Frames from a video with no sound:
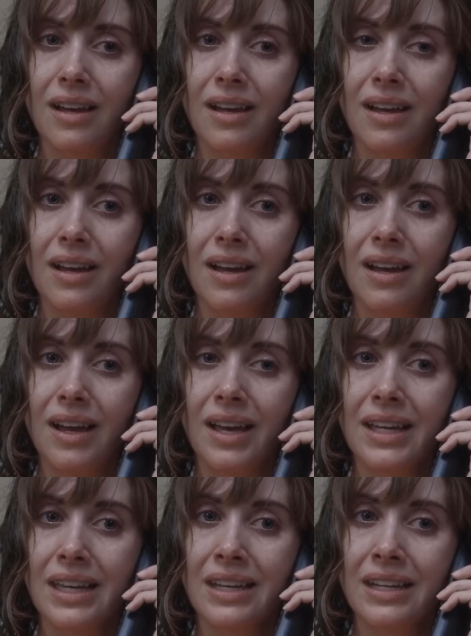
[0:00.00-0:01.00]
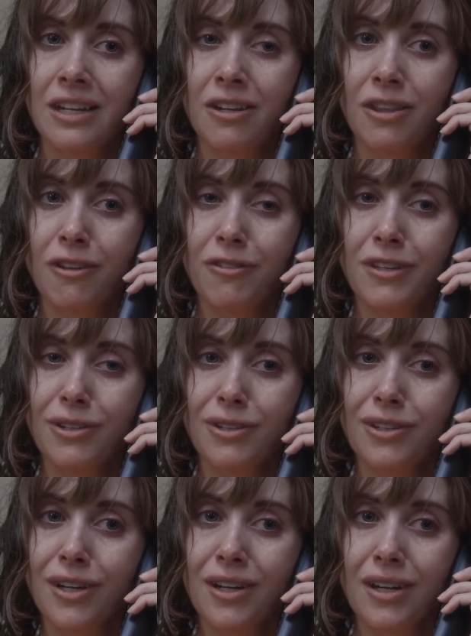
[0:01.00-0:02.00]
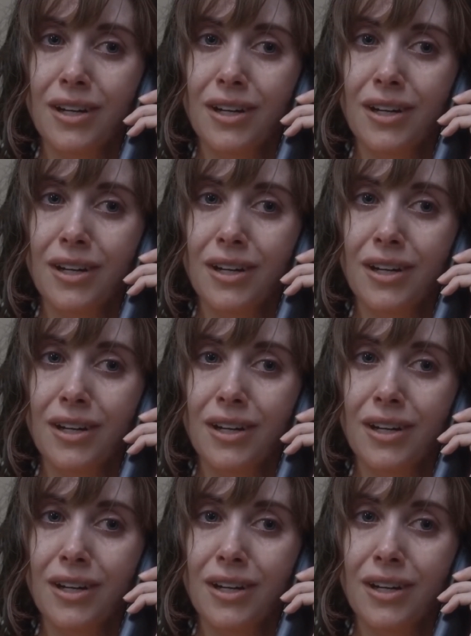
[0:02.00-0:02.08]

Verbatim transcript: person who has a mental illness.